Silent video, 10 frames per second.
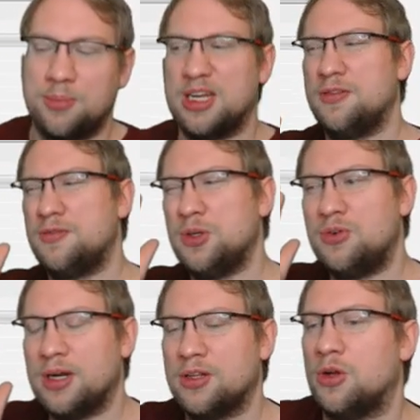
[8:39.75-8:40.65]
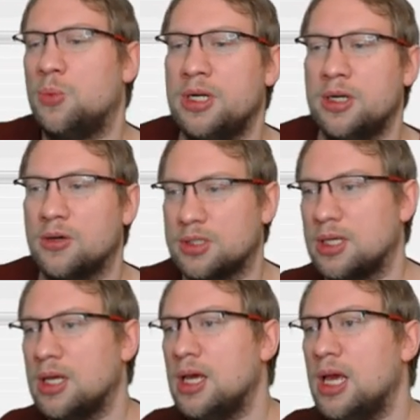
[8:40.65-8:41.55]
But if you run it on Windows,
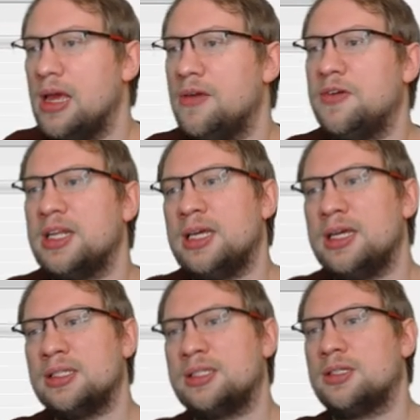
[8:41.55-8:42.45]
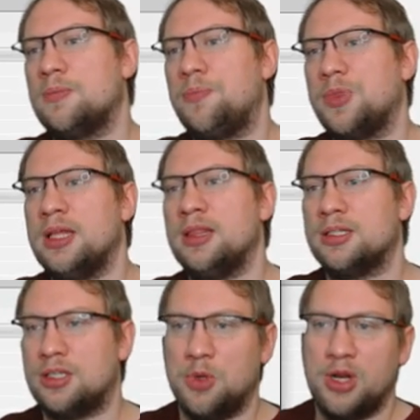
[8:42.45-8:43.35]
if it is in the
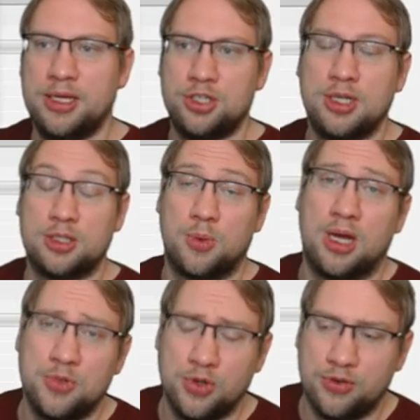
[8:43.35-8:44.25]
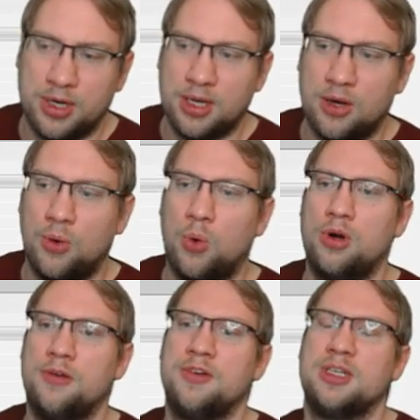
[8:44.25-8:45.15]
simulation, that's what I'm doing right now,
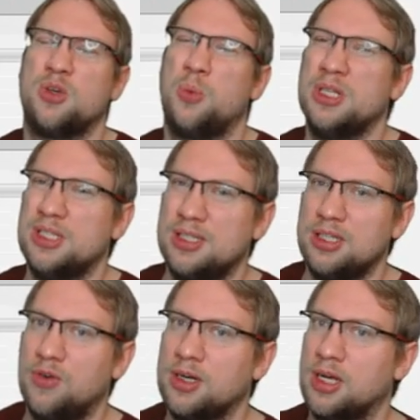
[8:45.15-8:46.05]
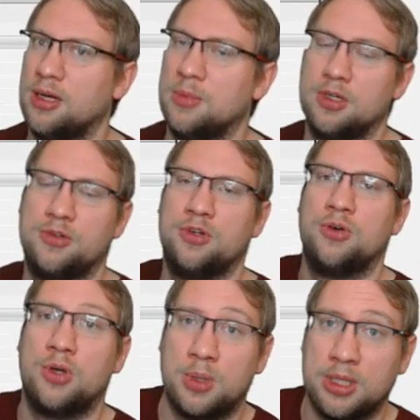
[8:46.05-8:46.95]
or if it is a WinCC runtime, if you don't
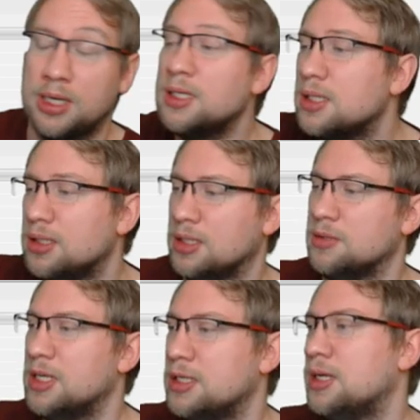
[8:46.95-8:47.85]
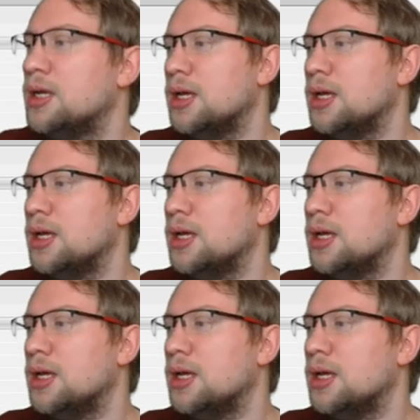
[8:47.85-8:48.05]
know what that is, it doesn't matter.